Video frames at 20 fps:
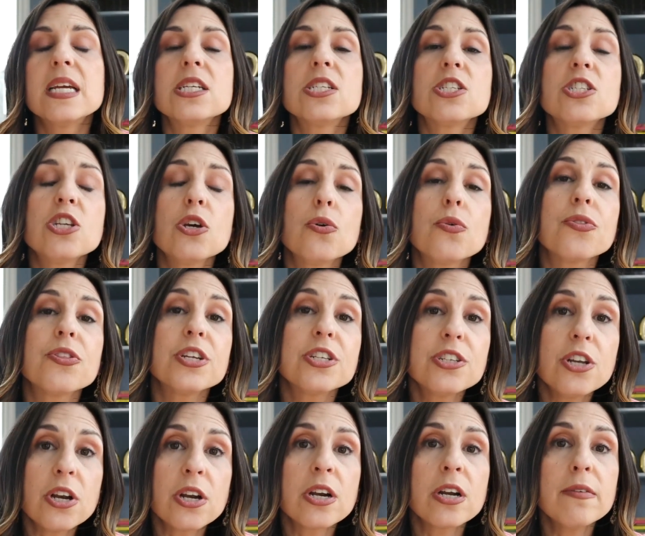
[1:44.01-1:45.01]
So the
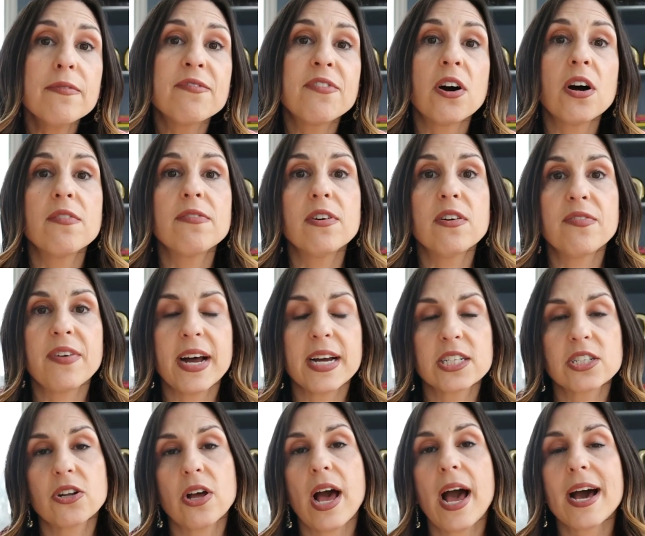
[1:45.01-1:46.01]
term
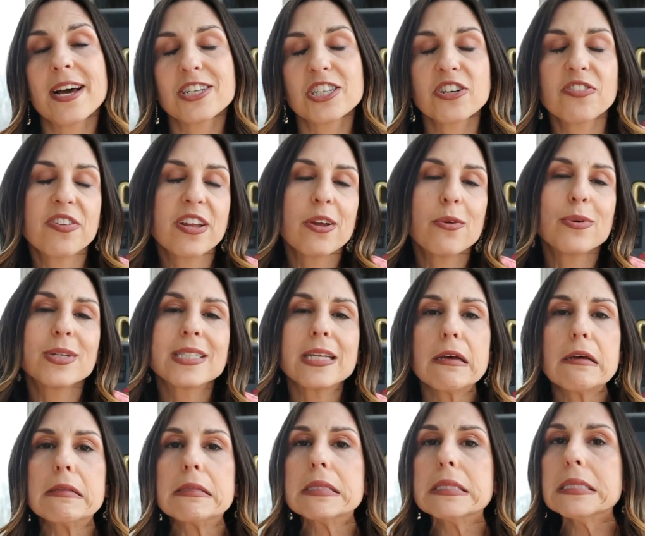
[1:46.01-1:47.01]
vulvovaginal atrophy was
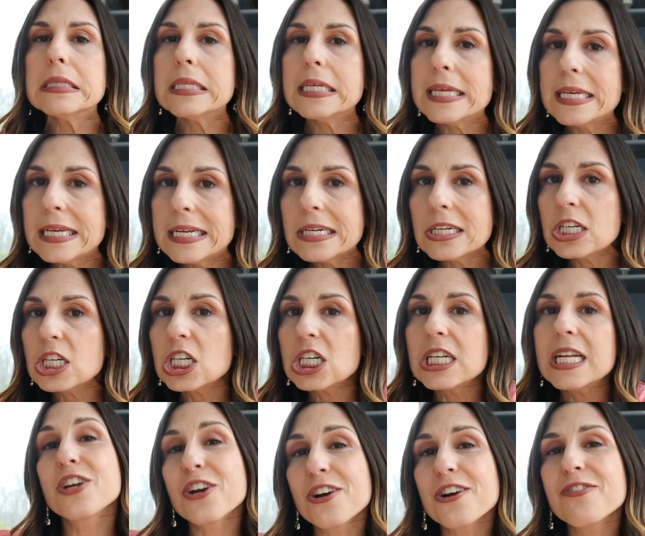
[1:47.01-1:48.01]
a little,
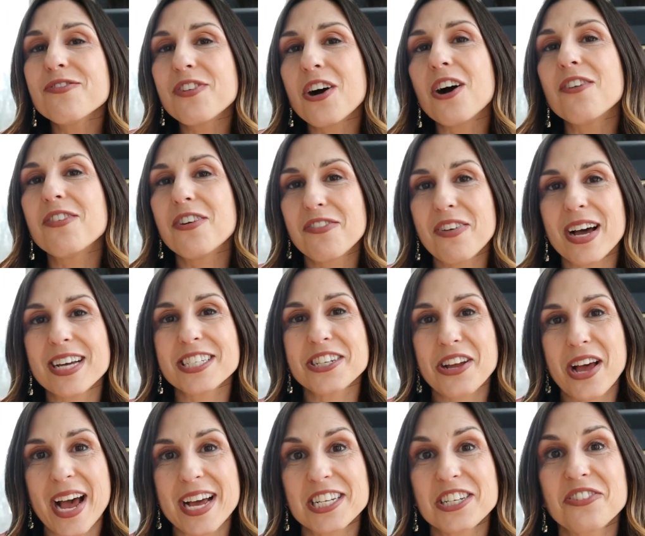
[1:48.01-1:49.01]
the term
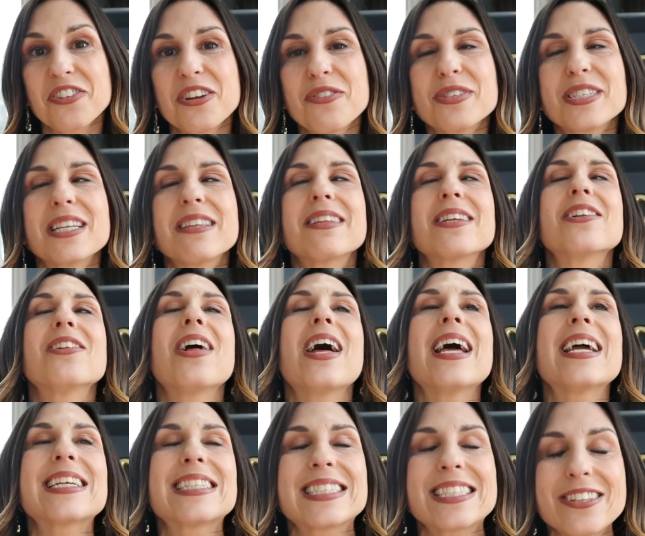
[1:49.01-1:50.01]
vulvovaginal atrophy was a little
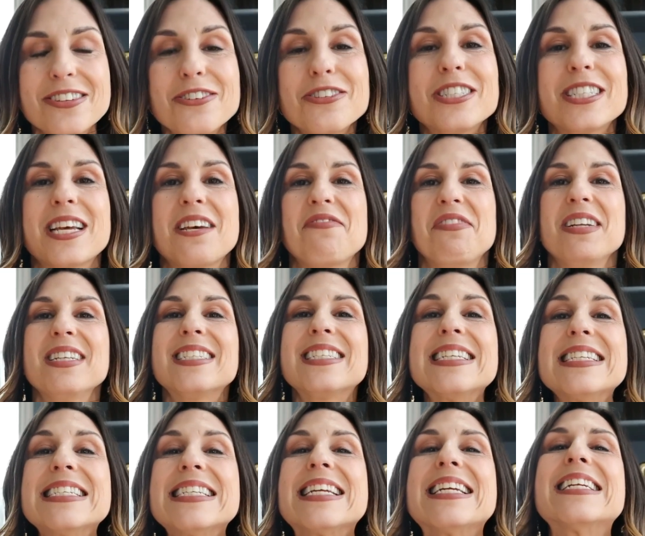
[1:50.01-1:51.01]
exclusive. It
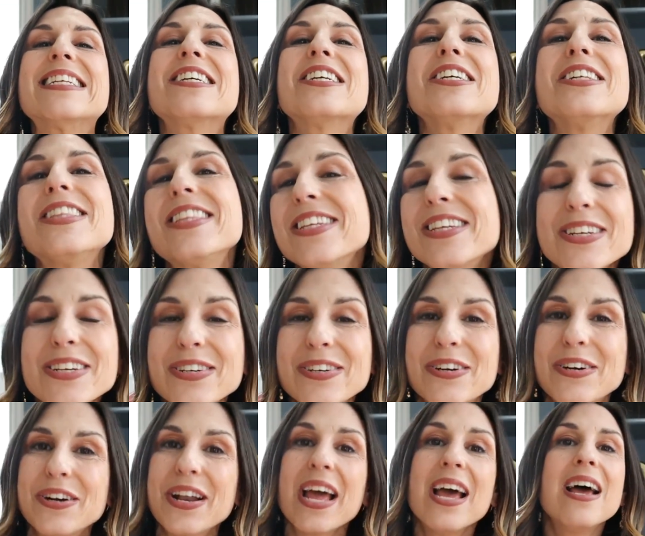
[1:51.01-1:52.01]
didn't
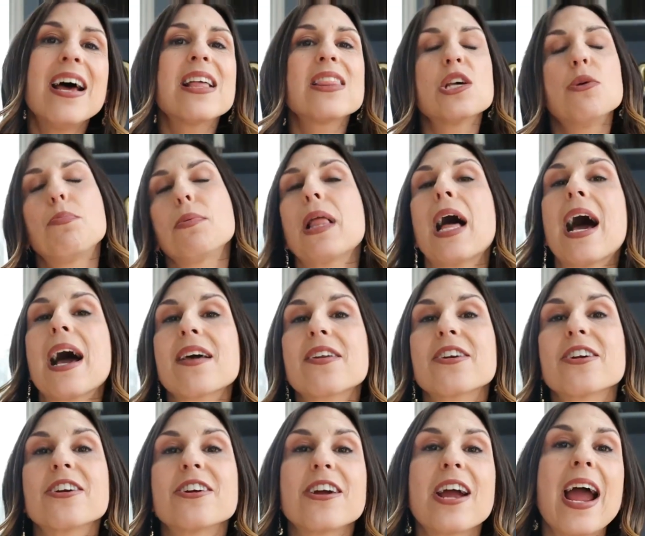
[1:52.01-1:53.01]
include the
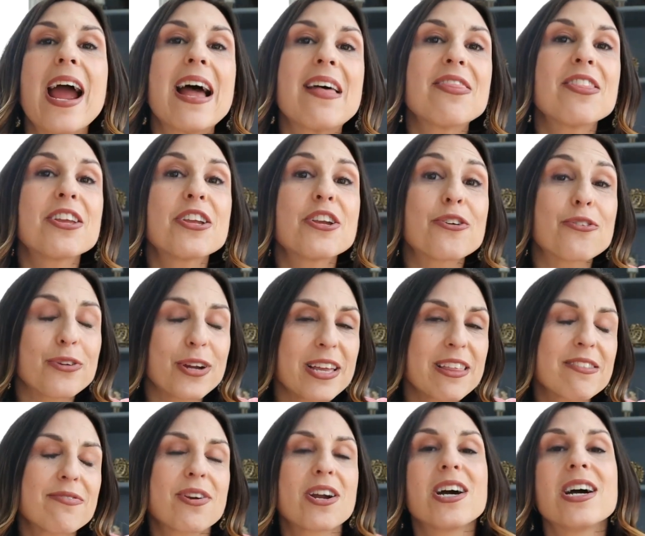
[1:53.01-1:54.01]
bladder and the
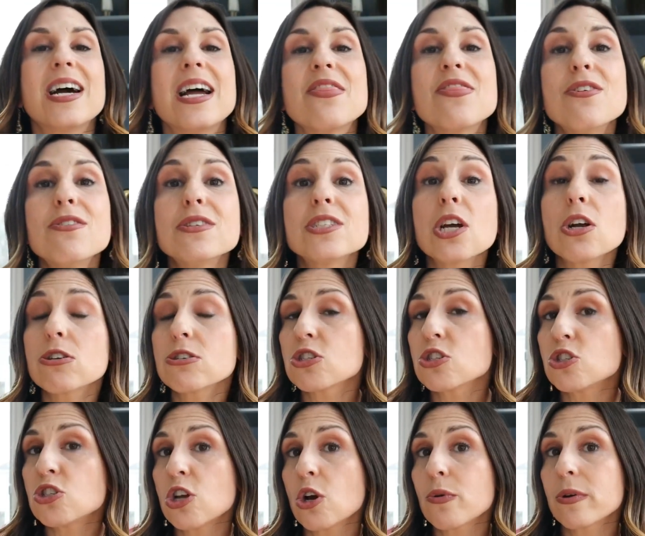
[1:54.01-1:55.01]
urethra, and those are
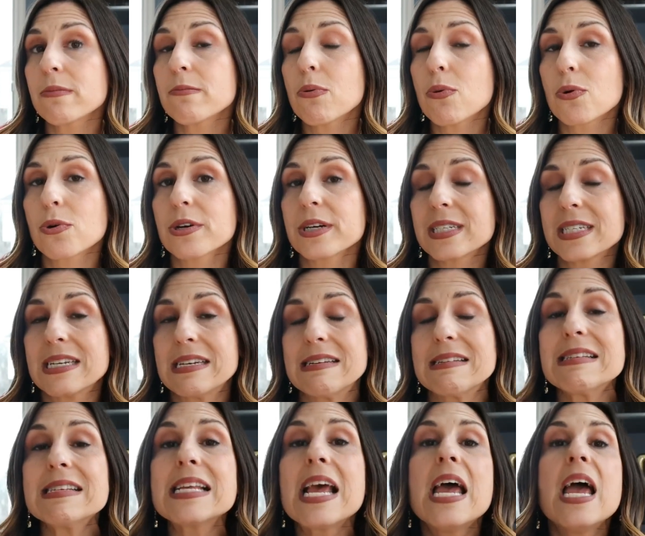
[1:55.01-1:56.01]
so
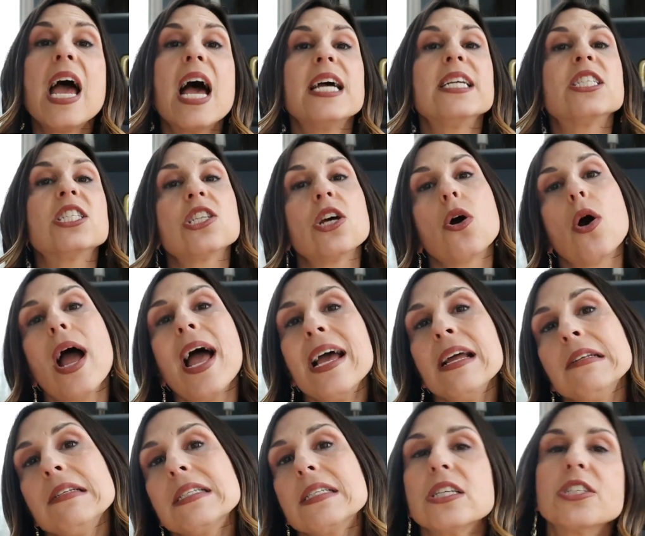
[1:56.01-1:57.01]
important. And so
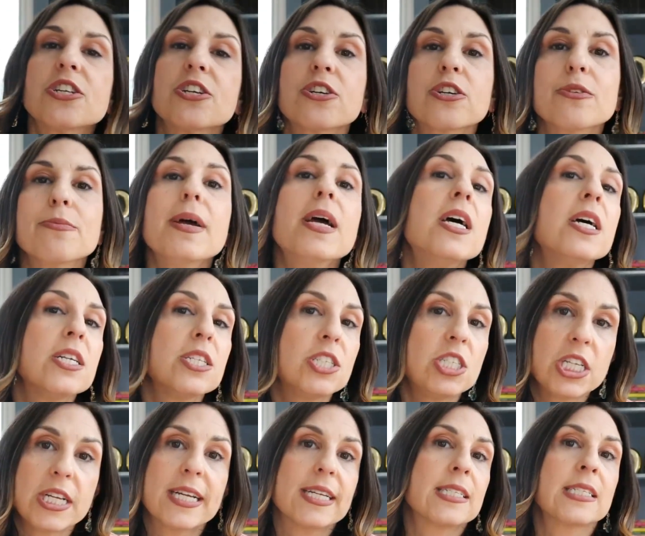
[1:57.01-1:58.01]
hence the term
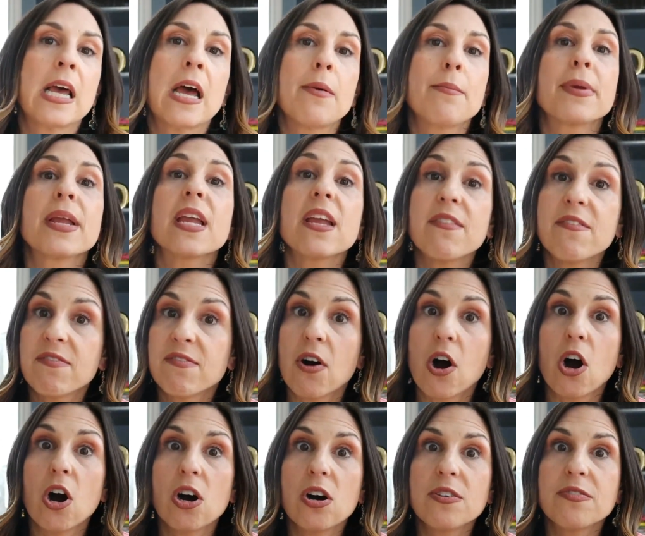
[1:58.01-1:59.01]
G S M
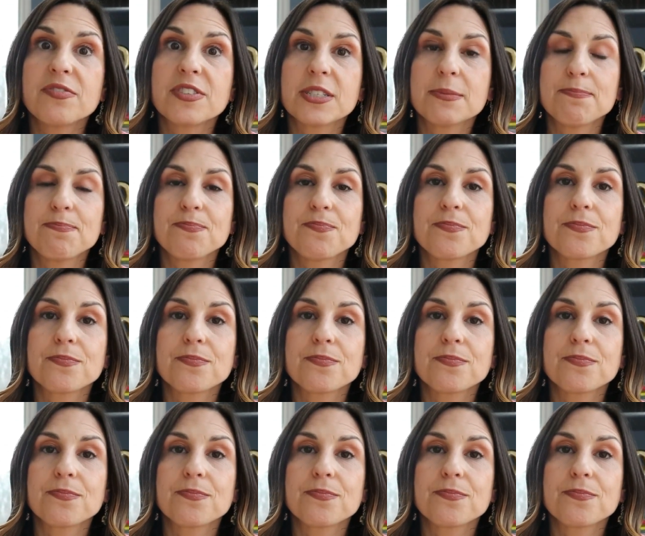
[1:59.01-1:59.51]
evolved.